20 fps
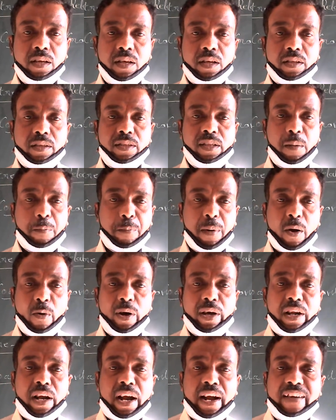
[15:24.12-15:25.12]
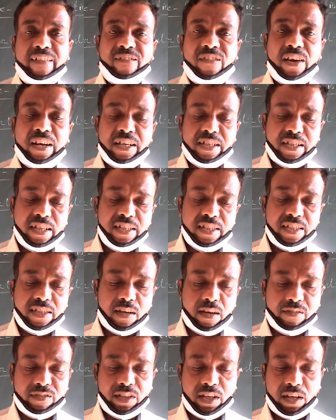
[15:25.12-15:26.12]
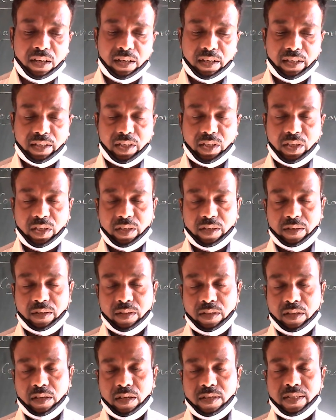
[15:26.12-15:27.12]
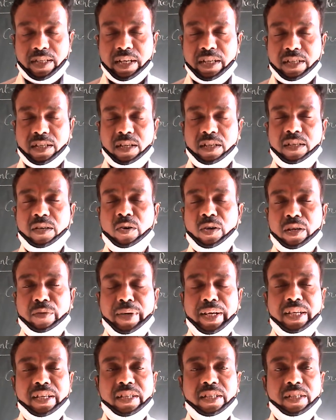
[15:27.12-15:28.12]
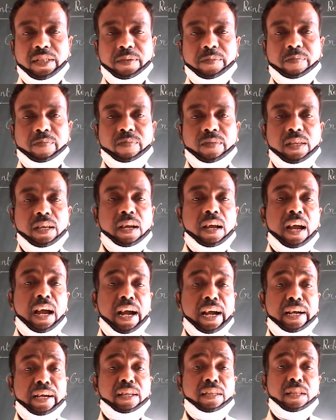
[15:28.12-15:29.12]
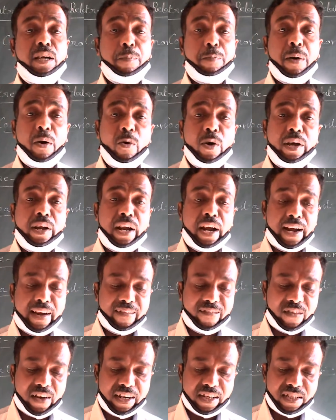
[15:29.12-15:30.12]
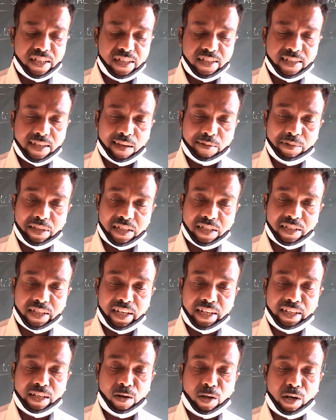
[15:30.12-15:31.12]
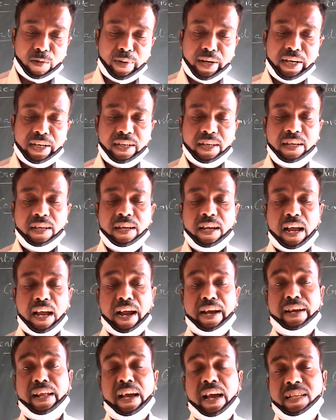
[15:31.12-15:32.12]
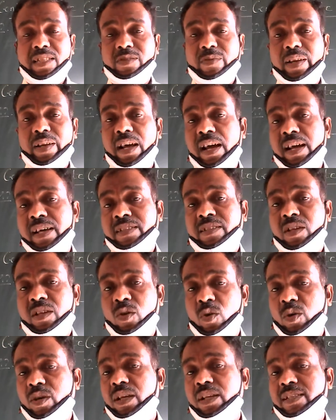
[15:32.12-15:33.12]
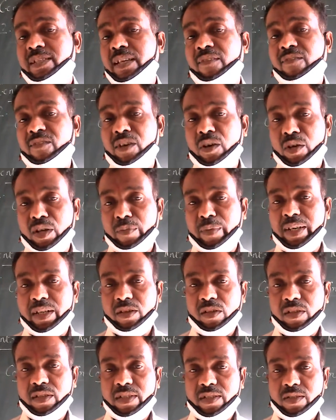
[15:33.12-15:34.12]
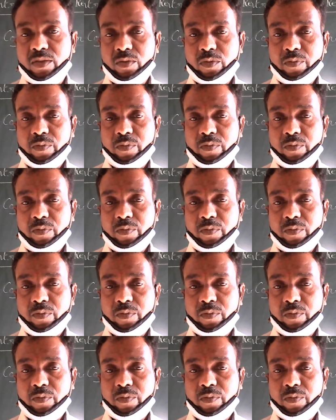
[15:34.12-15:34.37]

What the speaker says: the power and functions of the central government and the power and functions of the state government and as well as local self government also.